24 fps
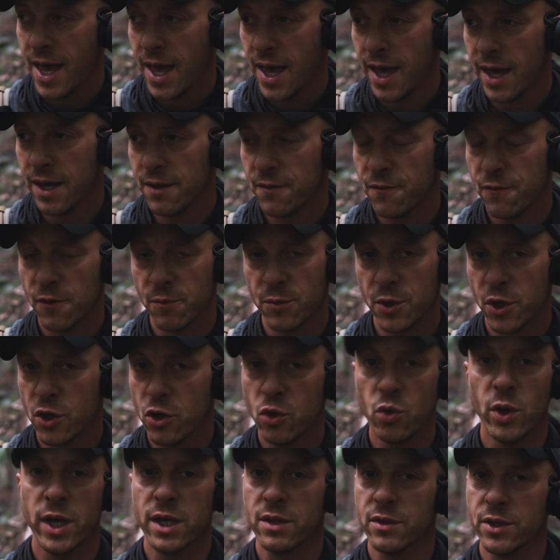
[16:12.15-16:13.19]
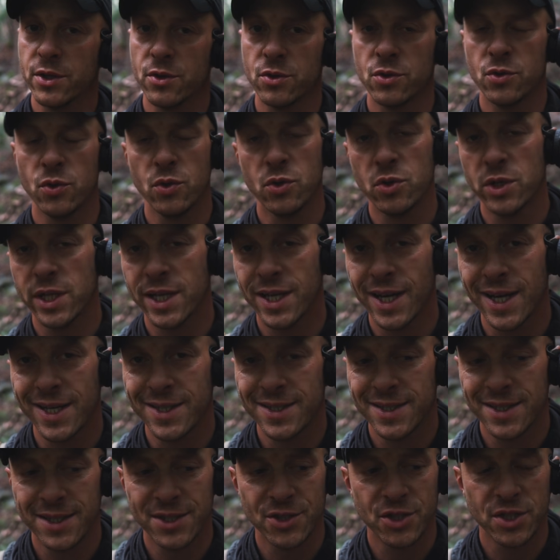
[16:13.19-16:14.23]
And from the quick little Googling I
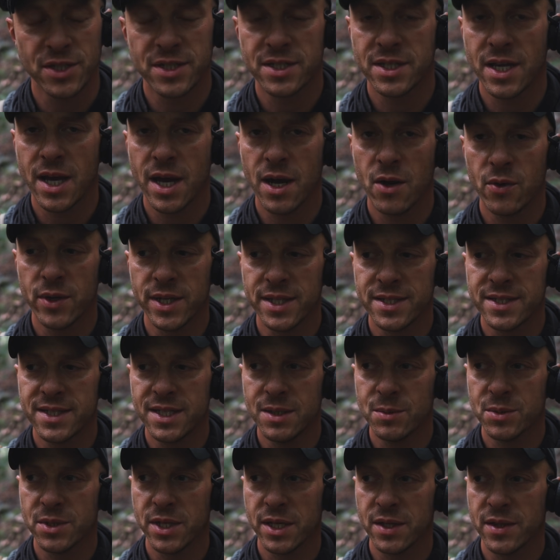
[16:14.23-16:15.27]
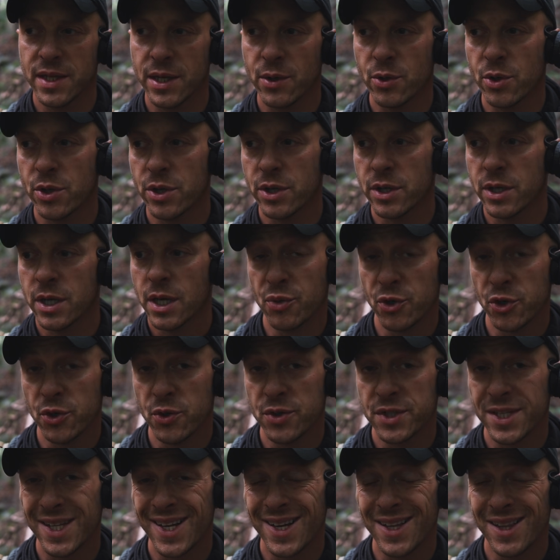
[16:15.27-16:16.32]
did just now, it seems like they were
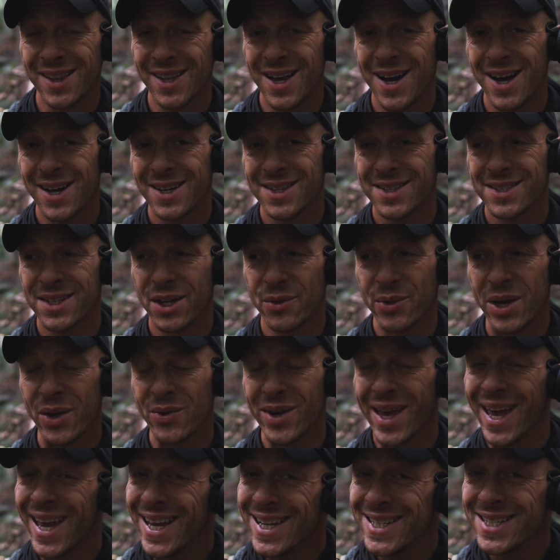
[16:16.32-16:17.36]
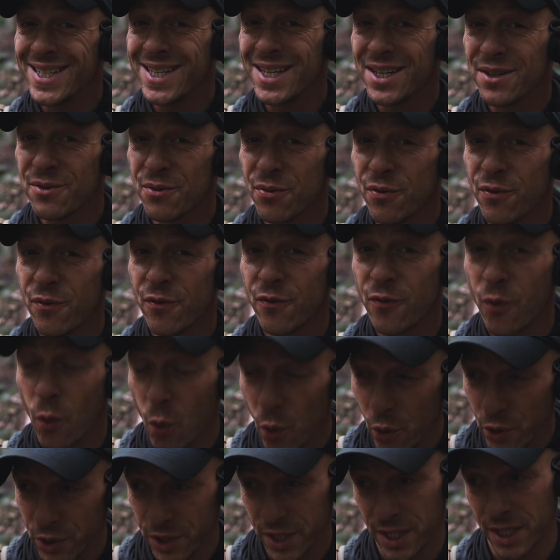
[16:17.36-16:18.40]
producing clocks around
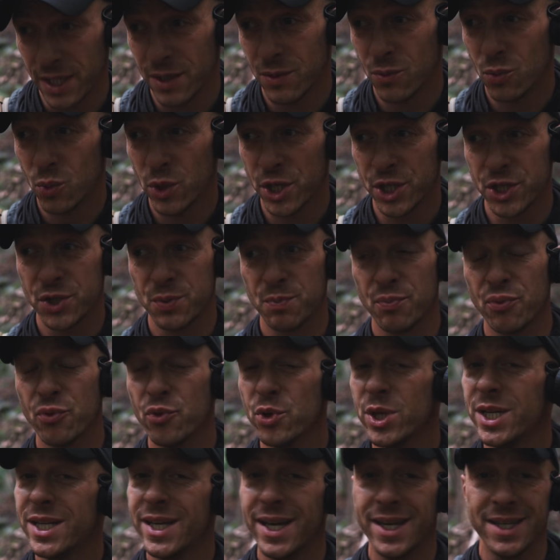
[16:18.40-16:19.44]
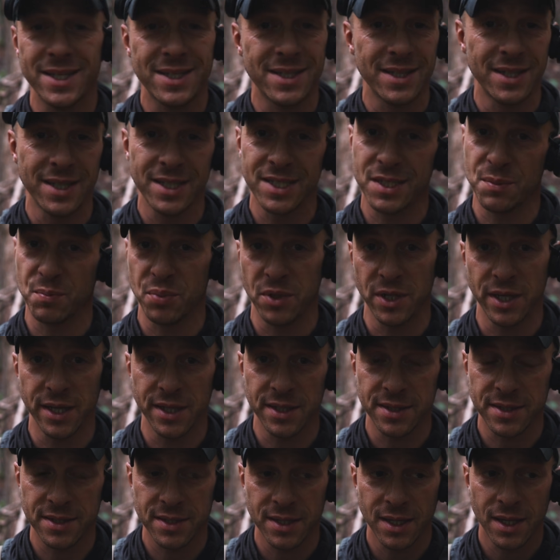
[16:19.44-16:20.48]
1840, which predates this
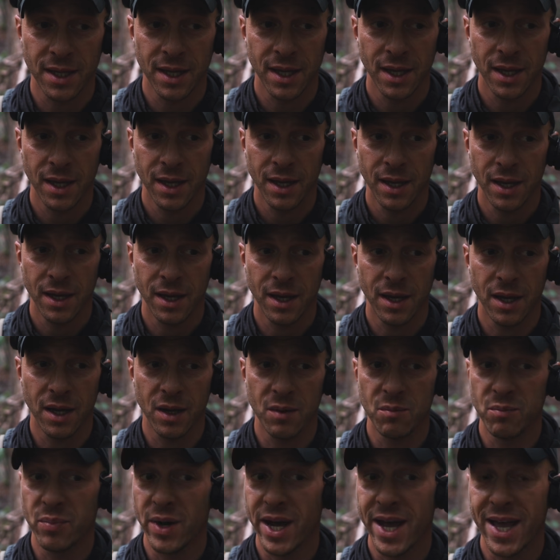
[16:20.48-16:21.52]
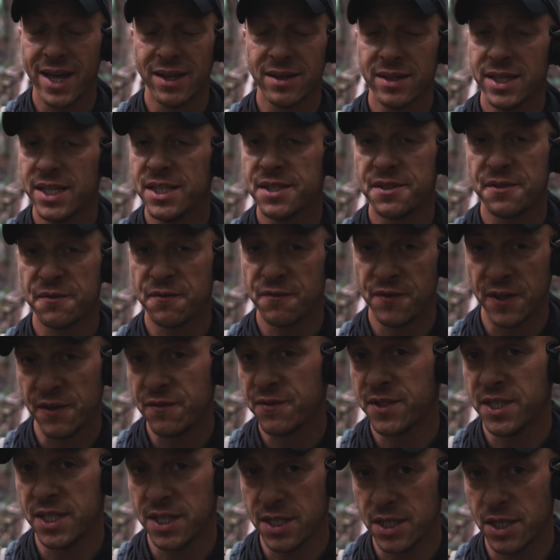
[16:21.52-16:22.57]
place by at least
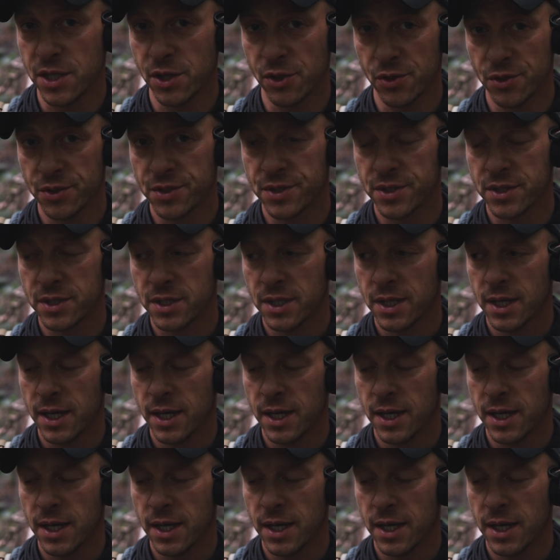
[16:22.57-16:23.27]
50 years.